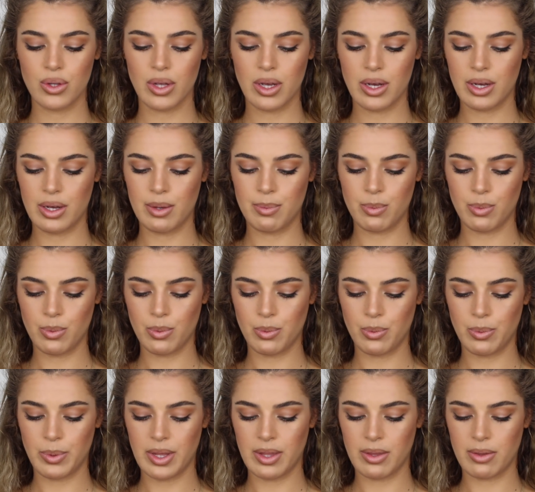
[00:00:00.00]
um,
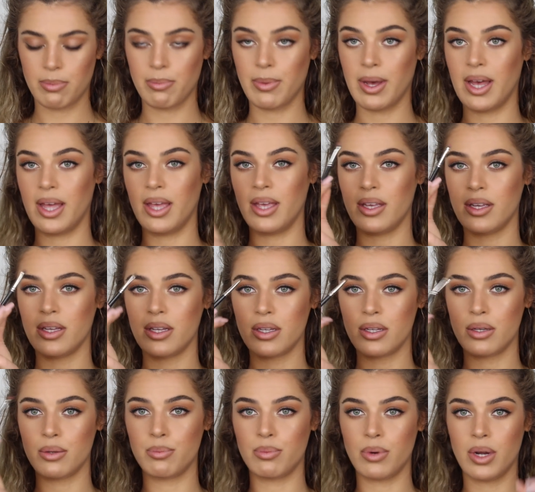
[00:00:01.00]
with my
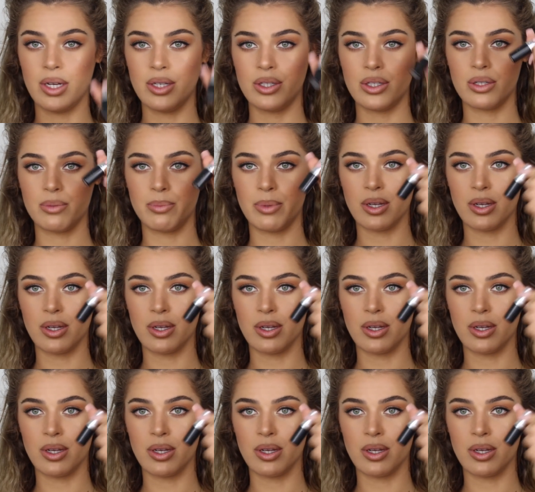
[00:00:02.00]
brush